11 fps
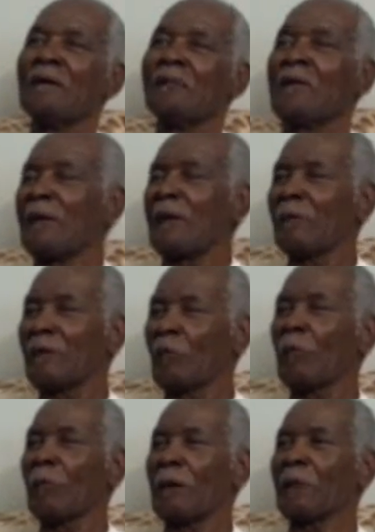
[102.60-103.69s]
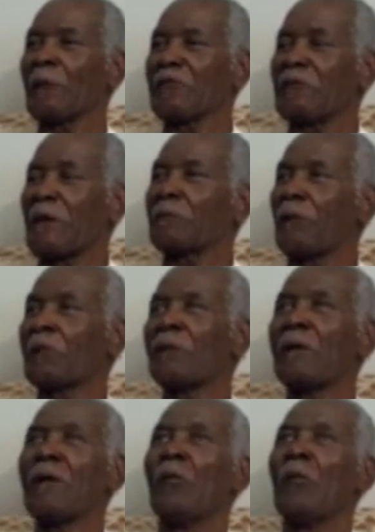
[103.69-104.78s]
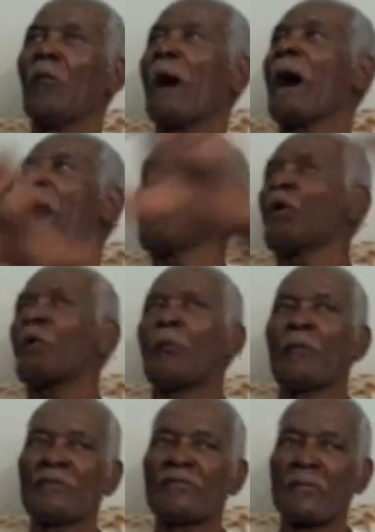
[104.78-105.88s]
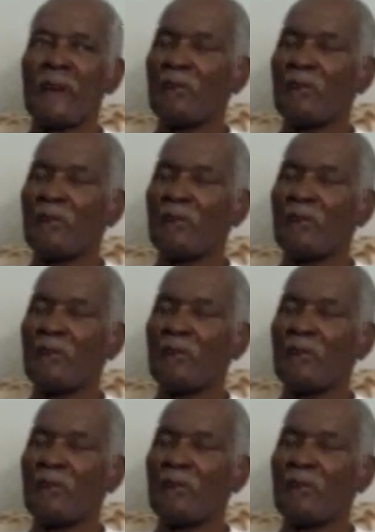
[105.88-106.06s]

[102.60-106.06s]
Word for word: and the elevator opened up. We stepped out, wide open space.